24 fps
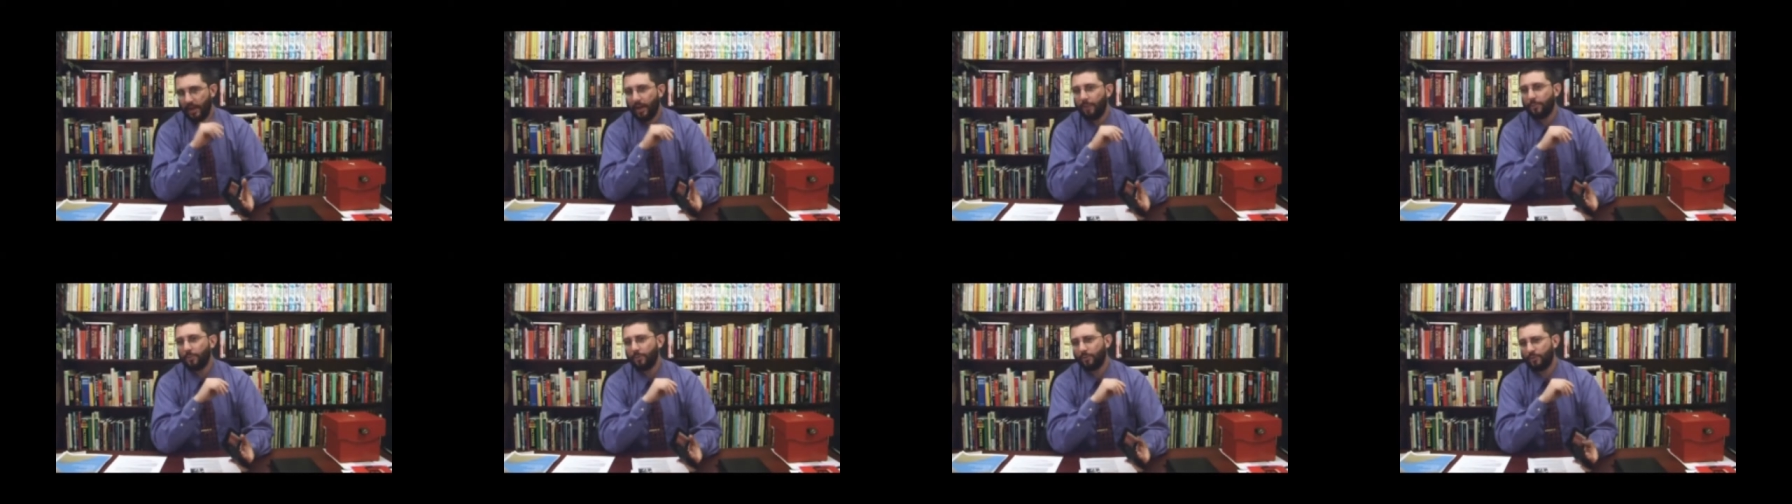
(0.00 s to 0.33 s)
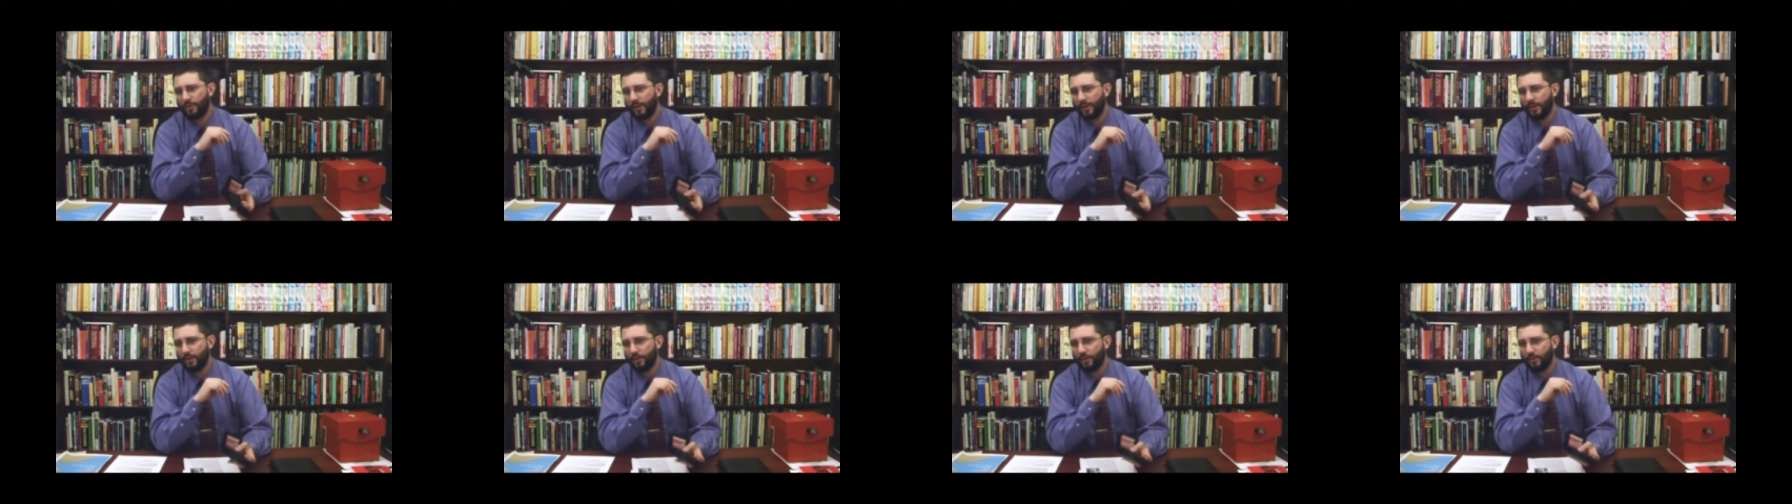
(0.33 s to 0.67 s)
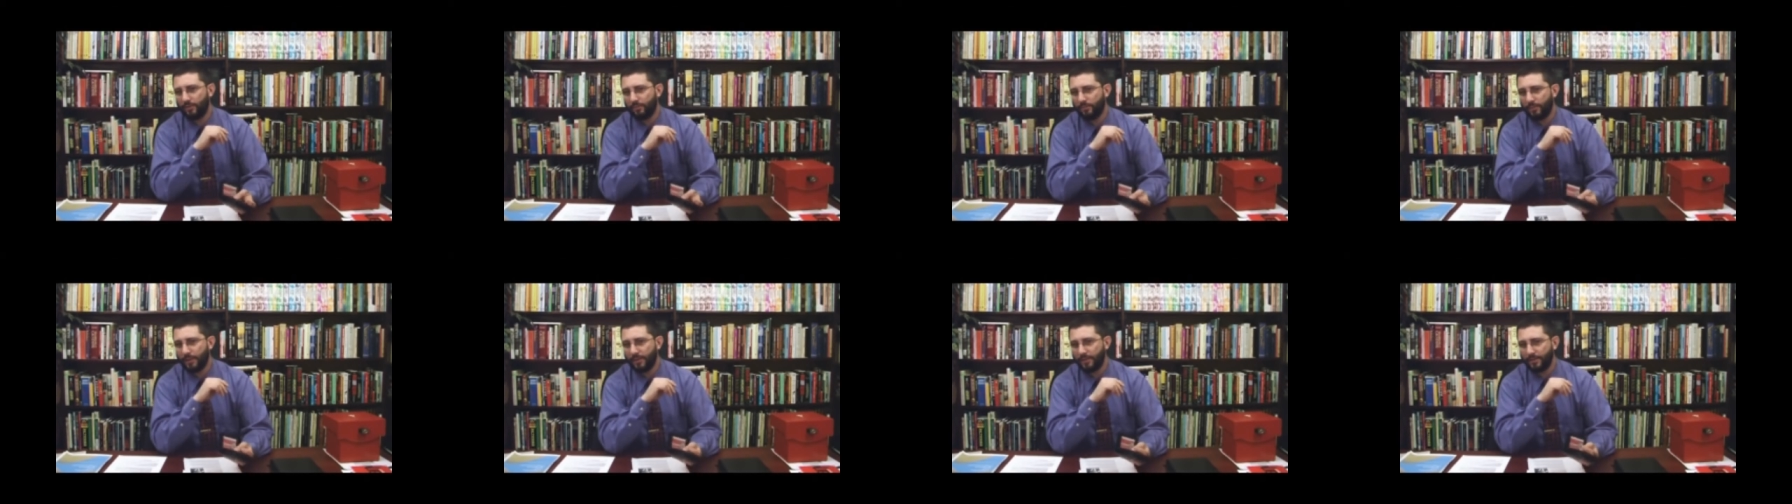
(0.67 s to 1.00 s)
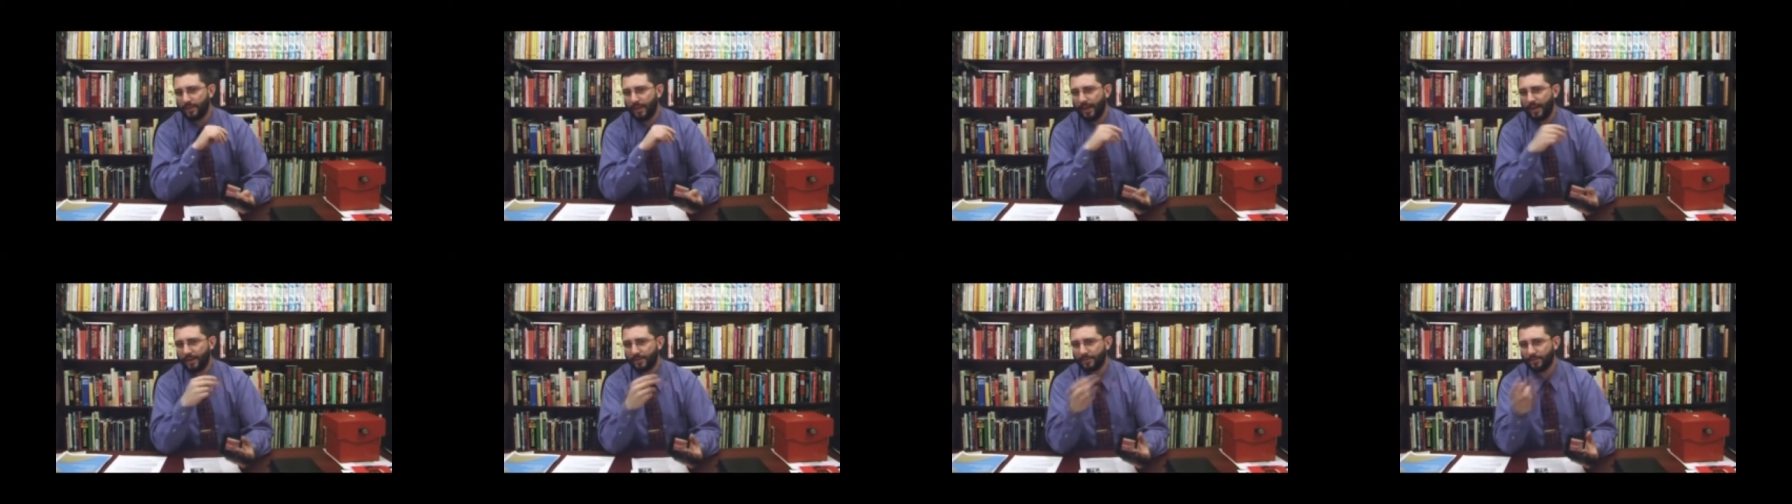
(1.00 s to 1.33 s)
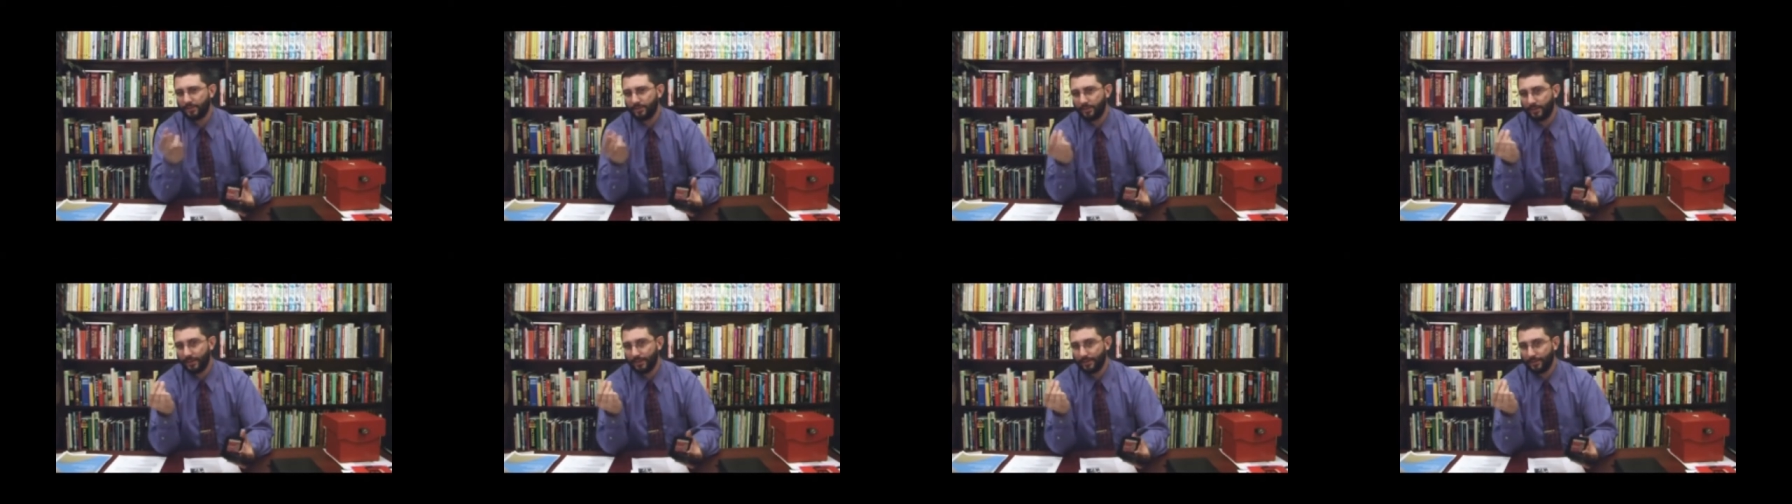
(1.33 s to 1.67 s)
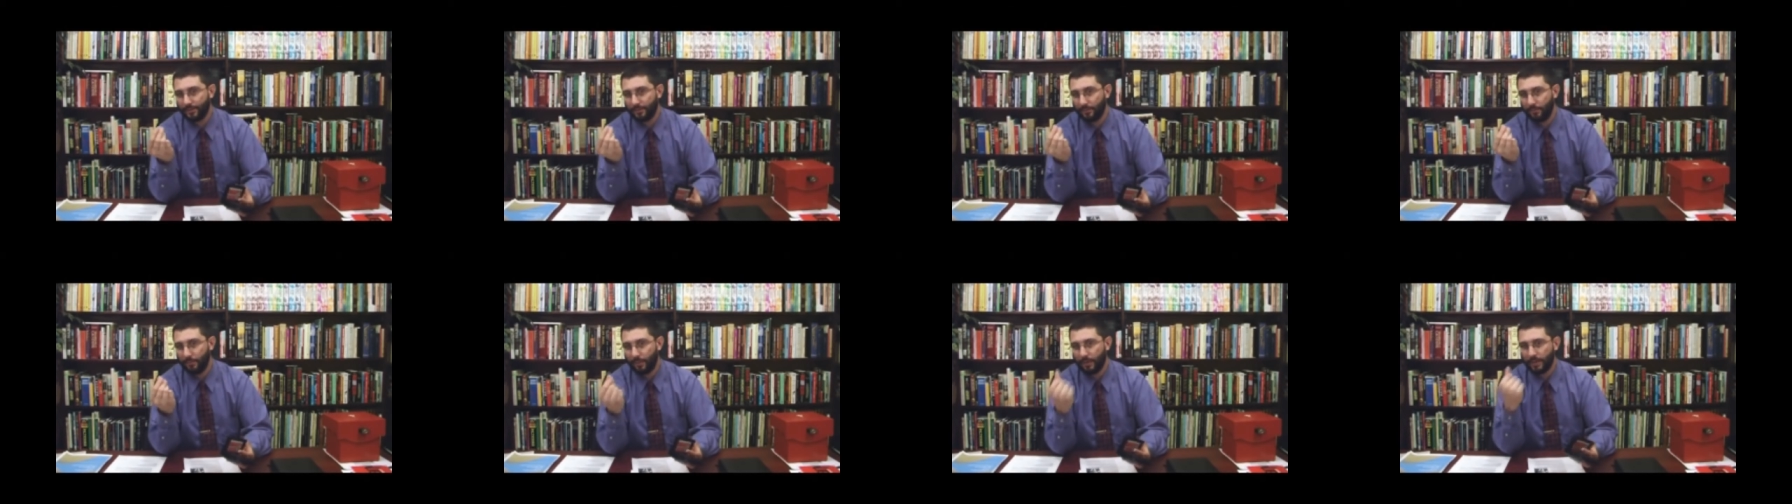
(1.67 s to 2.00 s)
I'm going to write it off my taxes and
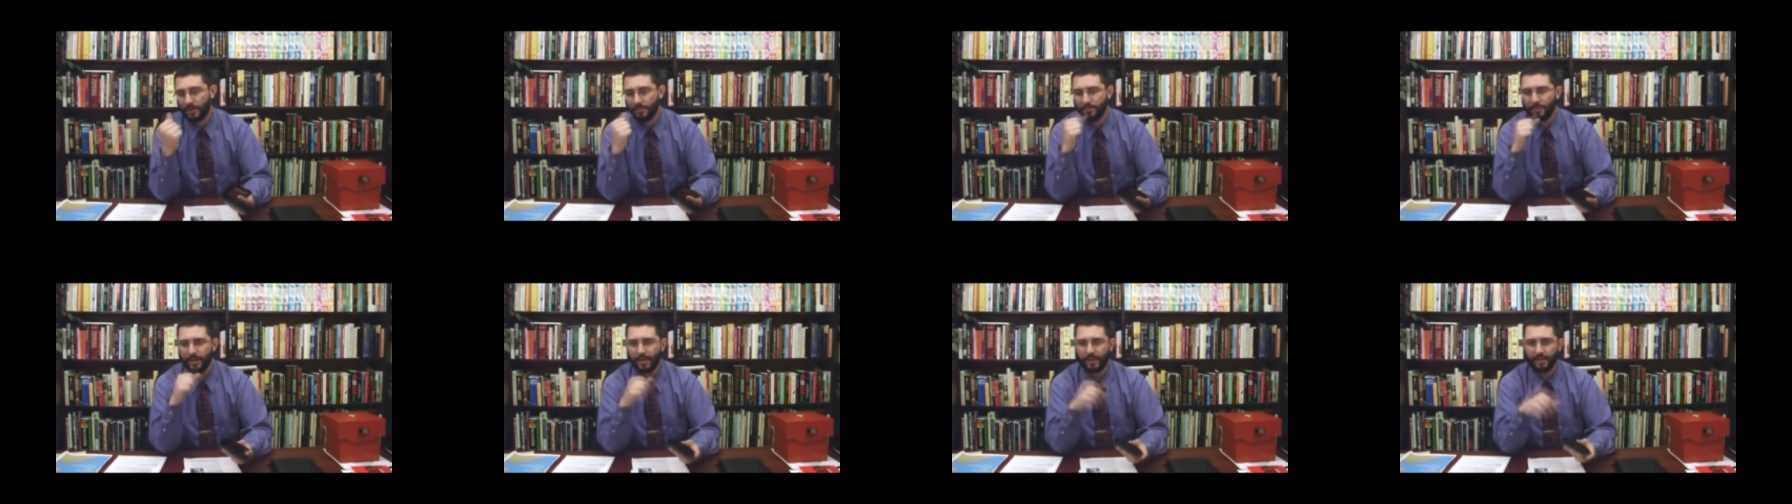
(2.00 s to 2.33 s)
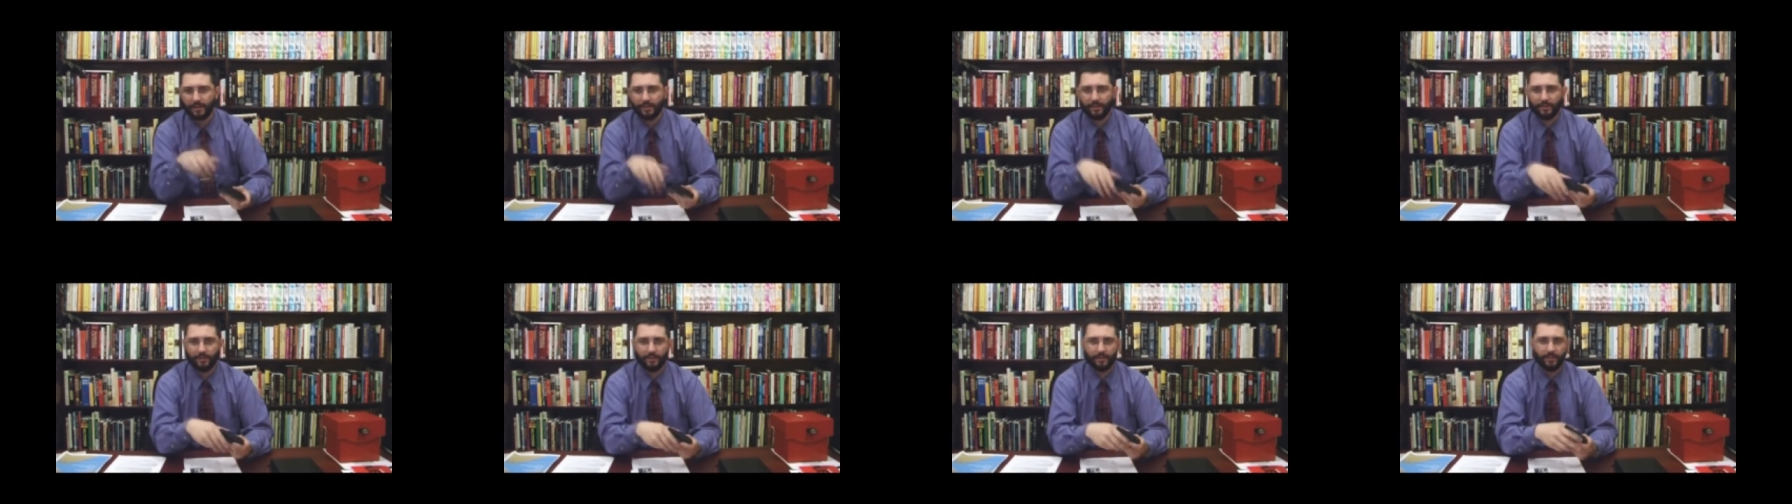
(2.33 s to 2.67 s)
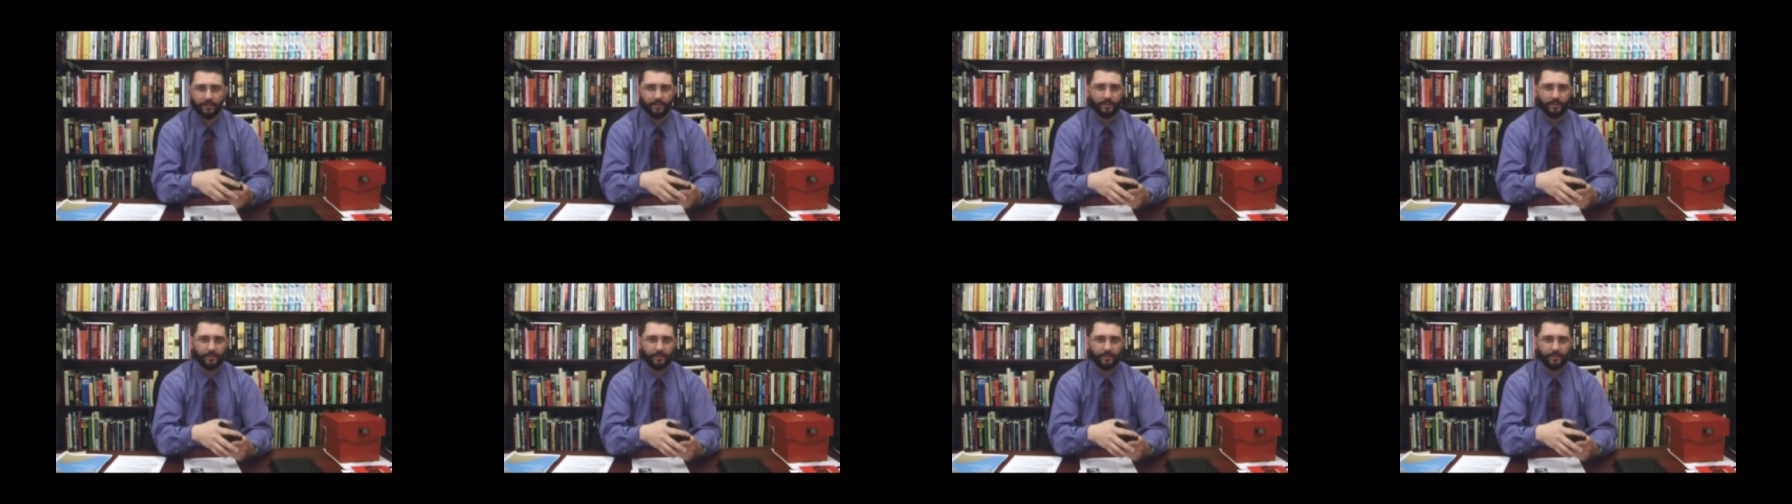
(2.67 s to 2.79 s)
get some money back.